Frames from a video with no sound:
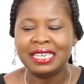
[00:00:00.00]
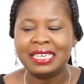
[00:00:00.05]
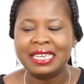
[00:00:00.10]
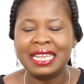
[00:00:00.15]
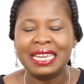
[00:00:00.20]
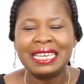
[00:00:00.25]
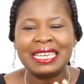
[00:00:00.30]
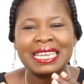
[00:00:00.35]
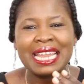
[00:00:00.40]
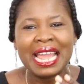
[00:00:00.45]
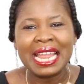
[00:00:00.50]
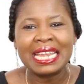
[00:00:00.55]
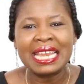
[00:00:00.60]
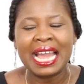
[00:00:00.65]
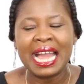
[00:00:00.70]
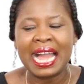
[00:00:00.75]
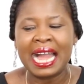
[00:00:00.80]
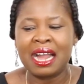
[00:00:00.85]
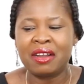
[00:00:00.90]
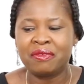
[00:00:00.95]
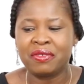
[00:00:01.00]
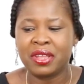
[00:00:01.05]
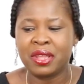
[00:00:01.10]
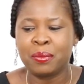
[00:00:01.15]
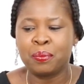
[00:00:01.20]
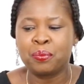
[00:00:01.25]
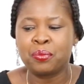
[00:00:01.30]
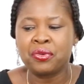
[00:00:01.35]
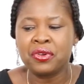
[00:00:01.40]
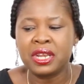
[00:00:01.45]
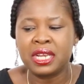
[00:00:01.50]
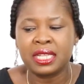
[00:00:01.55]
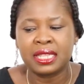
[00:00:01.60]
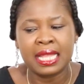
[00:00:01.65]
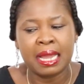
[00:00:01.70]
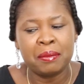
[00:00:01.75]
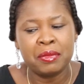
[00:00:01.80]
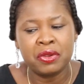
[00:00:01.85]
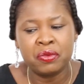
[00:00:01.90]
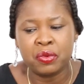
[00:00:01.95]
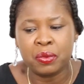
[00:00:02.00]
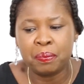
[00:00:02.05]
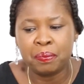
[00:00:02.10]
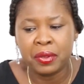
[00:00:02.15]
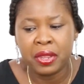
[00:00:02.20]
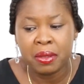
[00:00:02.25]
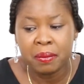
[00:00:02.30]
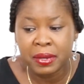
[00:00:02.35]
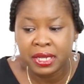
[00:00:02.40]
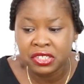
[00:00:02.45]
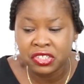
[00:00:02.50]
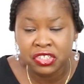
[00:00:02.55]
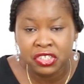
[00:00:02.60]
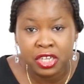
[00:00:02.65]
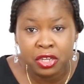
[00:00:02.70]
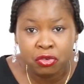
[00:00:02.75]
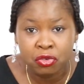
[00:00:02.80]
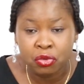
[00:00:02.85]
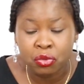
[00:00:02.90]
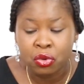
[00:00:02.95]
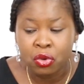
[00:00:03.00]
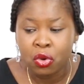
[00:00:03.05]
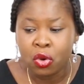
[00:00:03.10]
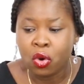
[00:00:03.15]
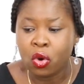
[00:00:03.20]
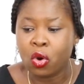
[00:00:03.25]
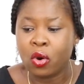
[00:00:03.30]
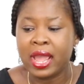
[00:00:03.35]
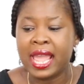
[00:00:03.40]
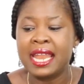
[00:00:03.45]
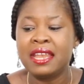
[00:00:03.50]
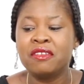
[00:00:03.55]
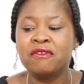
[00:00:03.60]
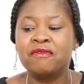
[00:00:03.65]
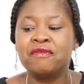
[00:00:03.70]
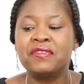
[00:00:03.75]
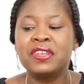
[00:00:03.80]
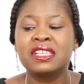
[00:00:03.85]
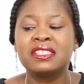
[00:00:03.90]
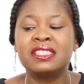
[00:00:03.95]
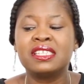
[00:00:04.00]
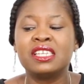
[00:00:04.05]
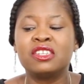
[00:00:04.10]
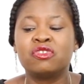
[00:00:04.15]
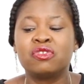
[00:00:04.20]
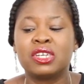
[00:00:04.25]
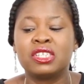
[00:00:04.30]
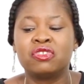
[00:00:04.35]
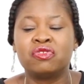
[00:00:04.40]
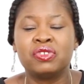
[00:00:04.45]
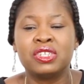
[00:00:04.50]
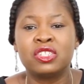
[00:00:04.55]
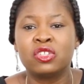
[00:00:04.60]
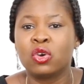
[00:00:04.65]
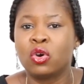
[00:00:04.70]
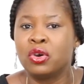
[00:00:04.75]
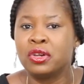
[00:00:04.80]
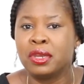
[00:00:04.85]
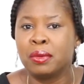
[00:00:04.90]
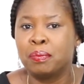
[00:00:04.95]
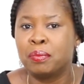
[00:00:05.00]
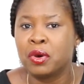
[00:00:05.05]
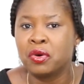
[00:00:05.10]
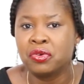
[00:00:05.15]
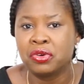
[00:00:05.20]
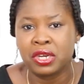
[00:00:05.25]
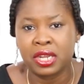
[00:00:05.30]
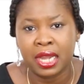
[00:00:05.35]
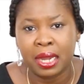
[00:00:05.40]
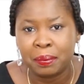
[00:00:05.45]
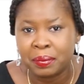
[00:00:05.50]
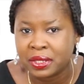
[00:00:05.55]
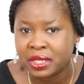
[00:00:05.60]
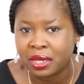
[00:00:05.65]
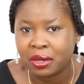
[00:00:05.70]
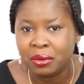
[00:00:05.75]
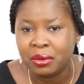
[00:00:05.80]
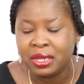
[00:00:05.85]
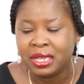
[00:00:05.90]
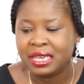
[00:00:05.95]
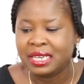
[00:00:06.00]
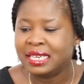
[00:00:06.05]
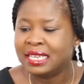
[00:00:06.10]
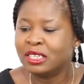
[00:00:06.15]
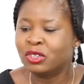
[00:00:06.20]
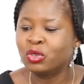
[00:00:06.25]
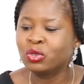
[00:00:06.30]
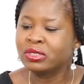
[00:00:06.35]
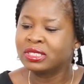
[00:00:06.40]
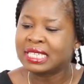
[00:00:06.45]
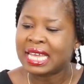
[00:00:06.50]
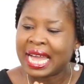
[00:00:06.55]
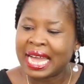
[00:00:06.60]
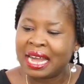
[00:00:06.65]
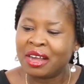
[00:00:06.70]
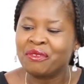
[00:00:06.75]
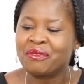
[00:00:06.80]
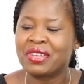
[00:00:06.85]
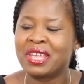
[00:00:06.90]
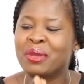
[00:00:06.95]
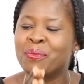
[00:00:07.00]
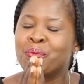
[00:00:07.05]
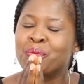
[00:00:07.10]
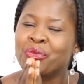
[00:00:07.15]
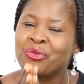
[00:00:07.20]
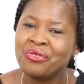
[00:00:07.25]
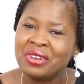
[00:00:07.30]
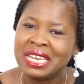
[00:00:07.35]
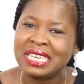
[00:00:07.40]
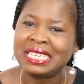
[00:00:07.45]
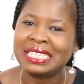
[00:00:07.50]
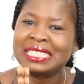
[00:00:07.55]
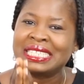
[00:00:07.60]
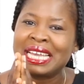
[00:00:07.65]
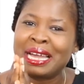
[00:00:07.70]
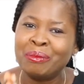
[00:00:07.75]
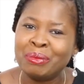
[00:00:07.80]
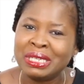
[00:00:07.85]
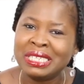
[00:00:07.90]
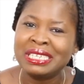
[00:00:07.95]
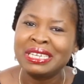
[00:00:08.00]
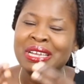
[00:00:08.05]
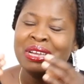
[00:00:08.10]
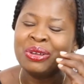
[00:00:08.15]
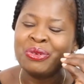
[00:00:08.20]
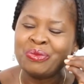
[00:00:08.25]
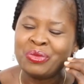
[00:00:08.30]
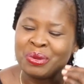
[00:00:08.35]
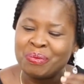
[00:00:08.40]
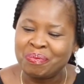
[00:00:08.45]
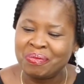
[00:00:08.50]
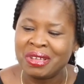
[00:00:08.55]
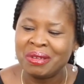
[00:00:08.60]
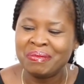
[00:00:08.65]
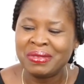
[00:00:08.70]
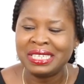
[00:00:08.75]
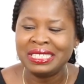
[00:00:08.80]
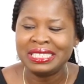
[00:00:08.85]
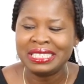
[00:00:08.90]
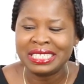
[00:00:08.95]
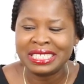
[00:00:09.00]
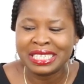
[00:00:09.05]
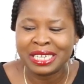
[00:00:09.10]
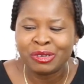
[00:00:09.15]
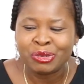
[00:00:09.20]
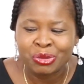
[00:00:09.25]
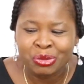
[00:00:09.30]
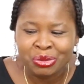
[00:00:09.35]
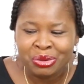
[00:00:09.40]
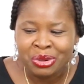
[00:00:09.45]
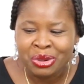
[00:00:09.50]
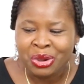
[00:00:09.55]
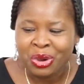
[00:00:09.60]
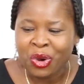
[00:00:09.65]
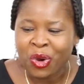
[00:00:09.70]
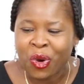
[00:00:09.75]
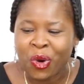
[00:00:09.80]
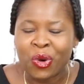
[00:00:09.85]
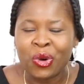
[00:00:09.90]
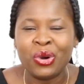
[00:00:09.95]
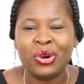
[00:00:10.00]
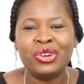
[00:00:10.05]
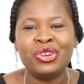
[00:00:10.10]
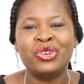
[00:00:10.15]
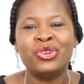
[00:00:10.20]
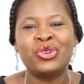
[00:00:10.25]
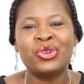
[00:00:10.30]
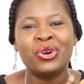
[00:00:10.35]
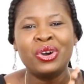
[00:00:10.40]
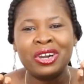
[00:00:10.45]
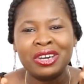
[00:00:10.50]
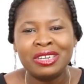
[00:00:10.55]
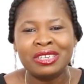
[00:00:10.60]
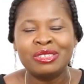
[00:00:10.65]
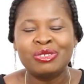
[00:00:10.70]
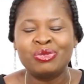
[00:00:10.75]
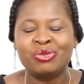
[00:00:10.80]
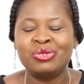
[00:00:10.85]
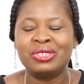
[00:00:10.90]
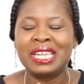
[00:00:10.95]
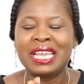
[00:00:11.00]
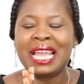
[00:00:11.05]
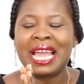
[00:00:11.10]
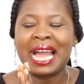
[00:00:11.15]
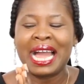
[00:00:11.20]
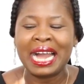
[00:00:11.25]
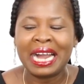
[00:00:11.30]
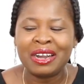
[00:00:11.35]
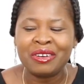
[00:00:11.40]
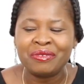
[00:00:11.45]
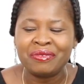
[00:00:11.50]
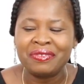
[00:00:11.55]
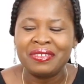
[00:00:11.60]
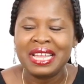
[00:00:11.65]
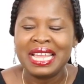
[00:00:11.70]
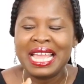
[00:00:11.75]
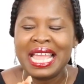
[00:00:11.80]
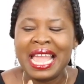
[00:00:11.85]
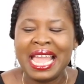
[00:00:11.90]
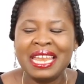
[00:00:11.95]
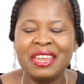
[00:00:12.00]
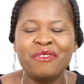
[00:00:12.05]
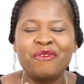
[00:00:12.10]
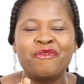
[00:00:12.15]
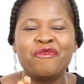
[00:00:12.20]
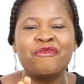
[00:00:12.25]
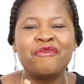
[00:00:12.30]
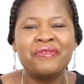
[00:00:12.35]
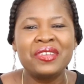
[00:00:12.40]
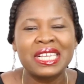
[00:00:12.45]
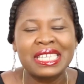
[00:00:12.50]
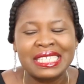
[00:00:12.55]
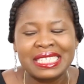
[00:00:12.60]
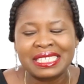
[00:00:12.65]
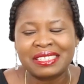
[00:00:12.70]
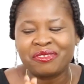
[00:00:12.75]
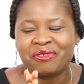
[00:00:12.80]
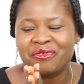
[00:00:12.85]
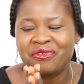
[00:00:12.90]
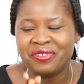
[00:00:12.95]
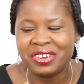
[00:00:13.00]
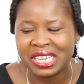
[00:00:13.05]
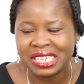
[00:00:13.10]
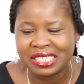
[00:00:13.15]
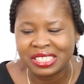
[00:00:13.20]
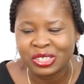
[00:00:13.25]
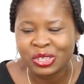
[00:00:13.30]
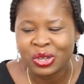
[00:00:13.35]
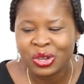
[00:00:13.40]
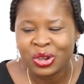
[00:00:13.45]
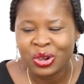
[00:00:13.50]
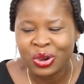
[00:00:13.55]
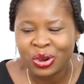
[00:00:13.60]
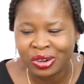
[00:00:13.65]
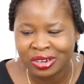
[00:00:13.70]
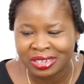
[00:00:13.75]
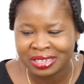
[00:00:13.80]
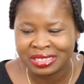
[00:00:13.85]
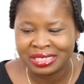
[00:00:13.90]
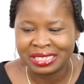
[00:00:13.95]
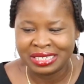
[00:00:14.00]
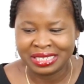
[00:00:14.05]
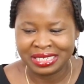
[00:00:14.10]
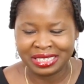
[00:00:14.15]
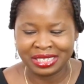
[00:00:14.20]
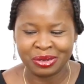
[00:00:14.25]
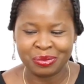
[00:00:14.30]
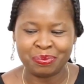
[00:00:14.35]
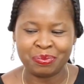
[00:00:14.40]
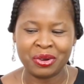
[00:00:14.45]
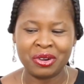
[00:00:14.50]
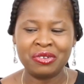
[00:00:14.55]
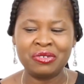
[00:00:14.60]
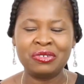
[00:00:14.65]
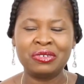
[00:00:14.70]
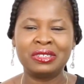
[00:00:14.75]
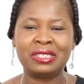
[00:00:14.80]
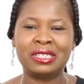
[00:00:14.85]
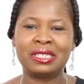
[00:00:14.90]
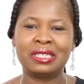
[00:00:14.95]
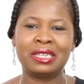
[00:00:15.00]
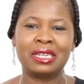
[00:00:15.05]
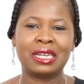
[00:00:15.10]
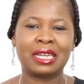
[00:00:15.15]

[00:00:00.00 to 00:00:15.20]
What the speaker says: they neither have a predetermined repayment schedule or any fixed interest rate on the borrowed capital. They don't have a predetermined repayment schedule, or nor do they have any fixed rate on the borrowed